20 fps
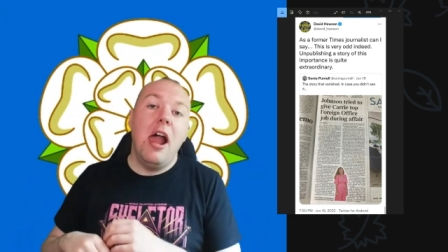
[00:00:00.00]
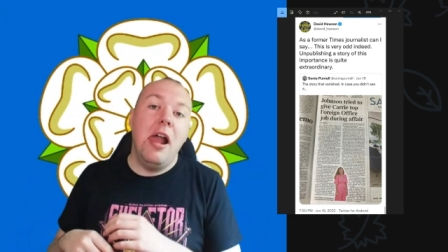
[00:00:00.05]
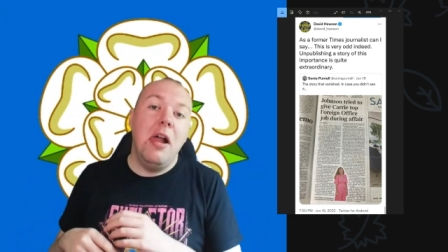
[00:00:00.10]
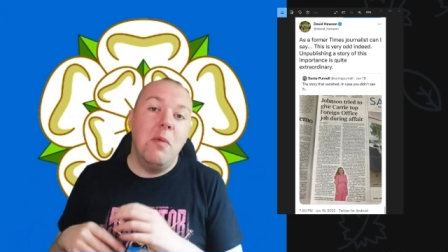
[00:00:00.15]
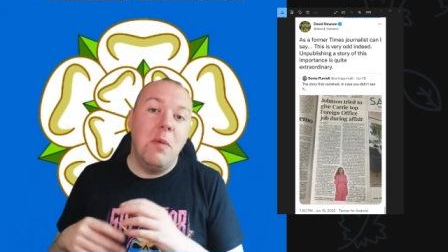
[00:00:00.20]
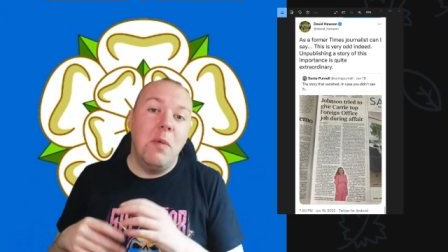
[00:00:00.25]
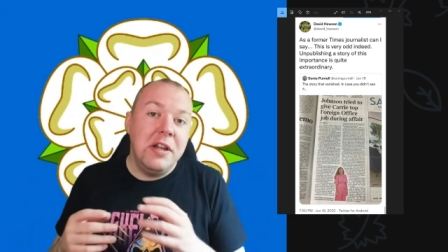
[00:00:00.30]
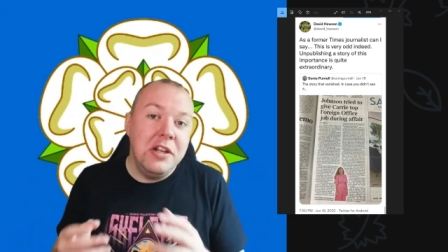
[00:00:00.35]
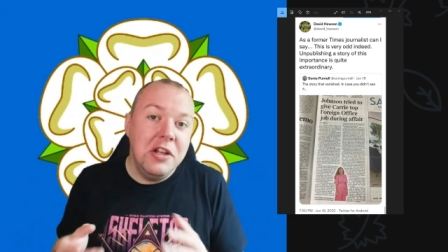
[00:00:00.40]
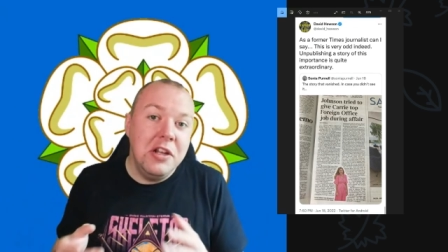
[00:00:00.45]

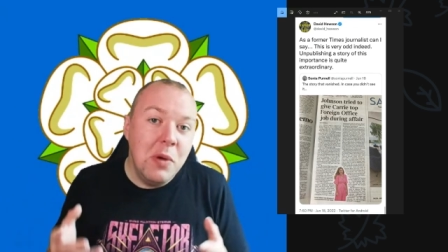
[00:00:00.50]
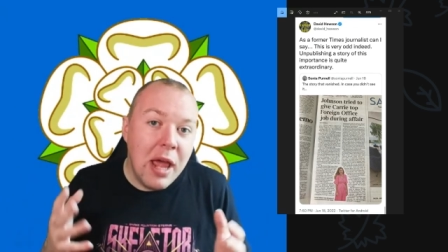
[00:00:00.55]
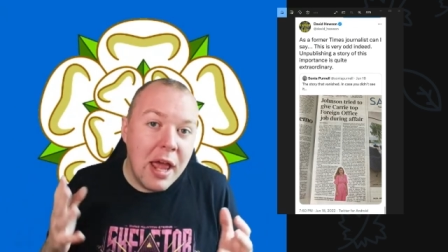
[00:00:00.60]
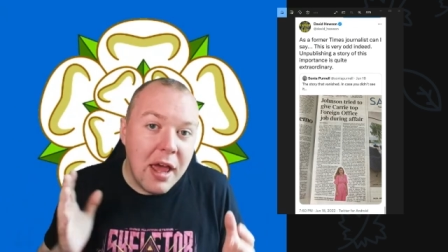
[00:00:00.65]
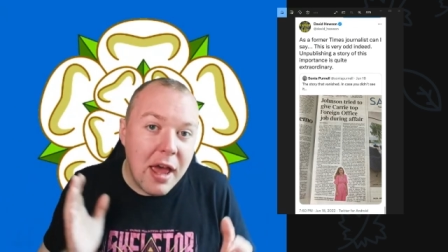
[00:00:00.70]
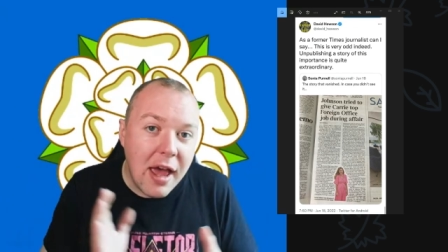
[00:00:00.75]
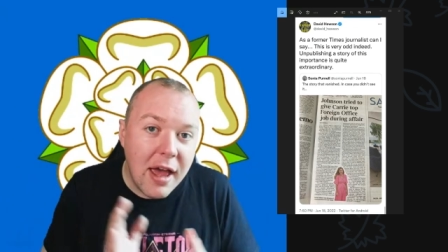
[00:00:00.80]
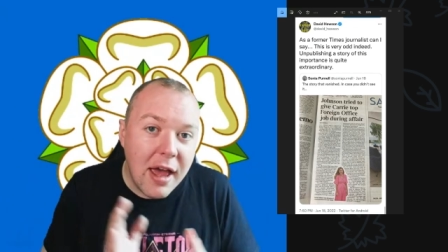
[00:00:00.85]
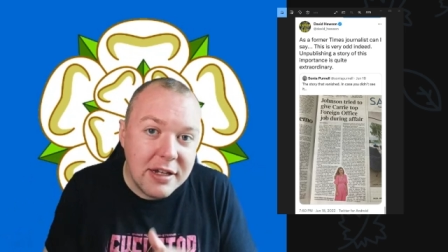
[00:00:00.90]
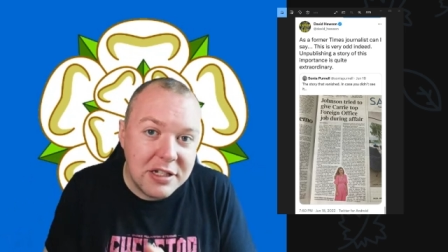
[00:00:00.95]
when you
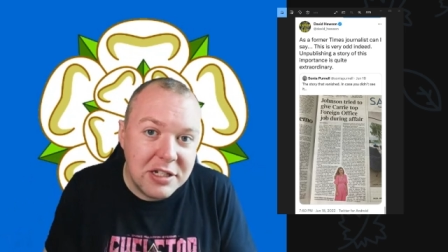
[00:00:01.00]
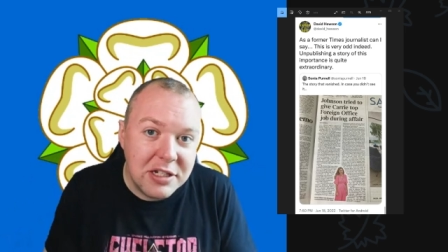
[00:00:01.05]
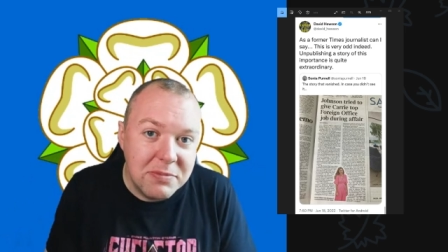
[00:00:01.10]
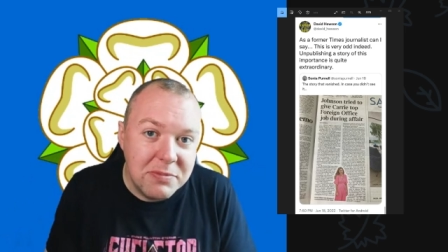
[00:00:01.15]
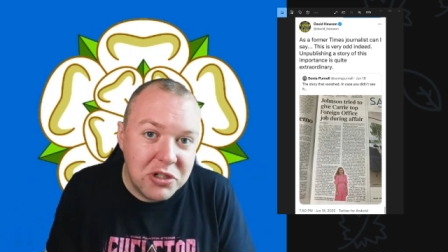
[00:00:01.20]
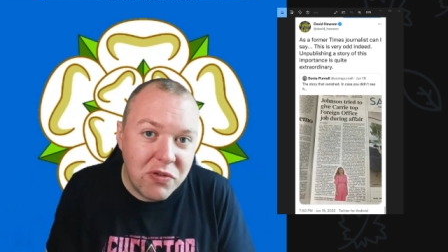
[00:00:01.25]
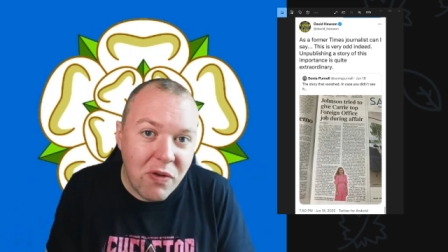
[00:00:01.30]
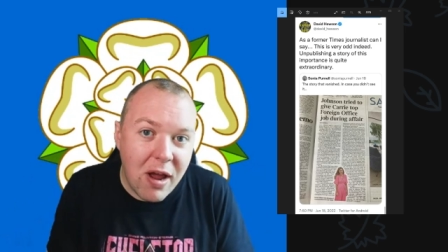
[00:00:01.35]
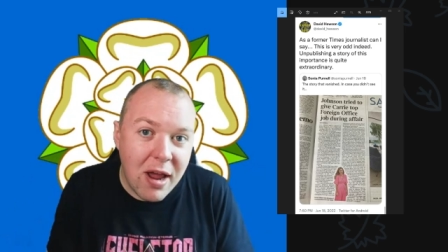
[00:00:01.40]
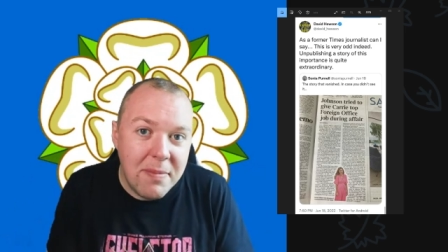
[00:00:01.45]

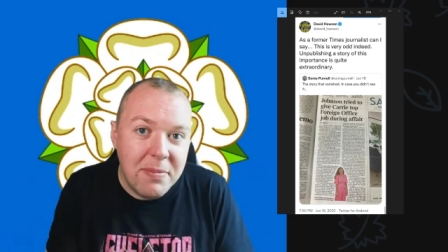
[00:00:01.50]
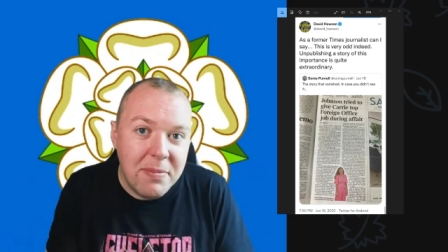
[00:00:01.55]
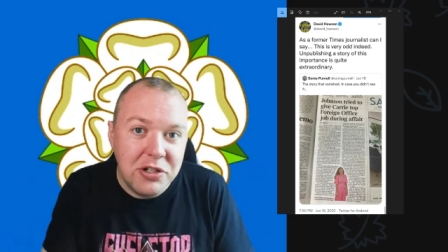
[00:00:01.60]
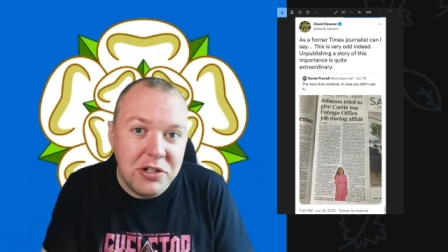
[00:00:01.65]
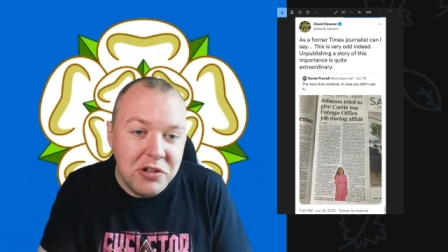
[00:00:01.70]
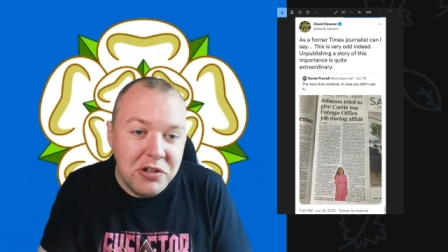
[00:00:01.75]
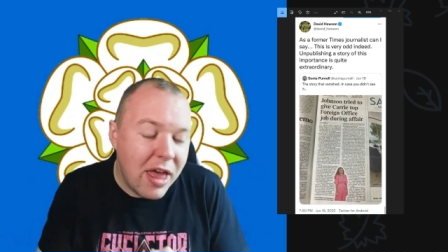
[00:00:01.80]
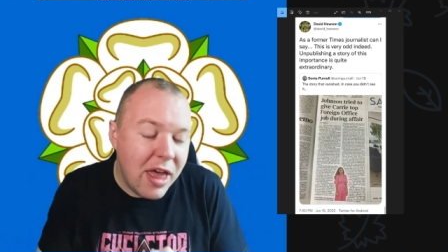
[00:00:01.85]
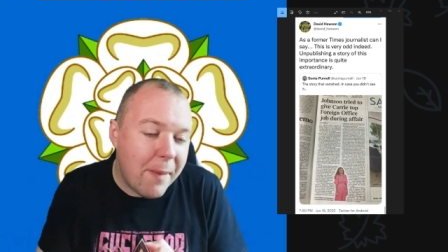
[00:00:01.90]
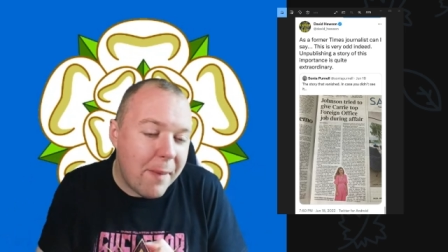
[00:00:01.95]
subscribe to
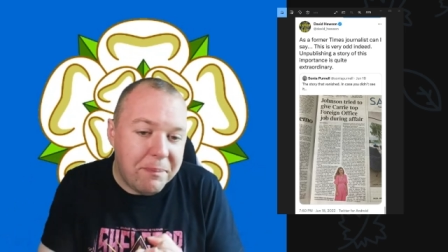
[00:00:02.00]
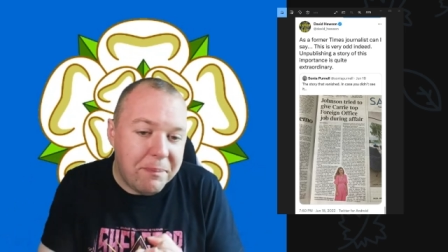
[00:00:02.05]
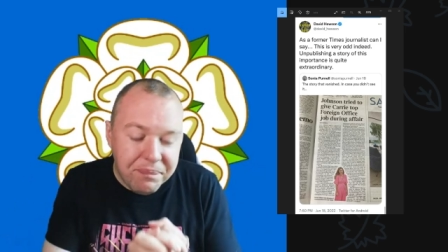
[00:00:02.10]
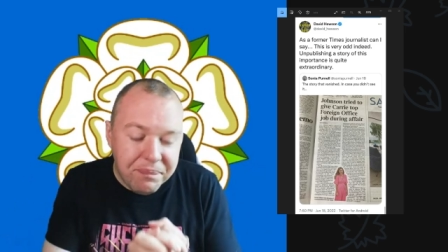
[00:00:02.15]
that.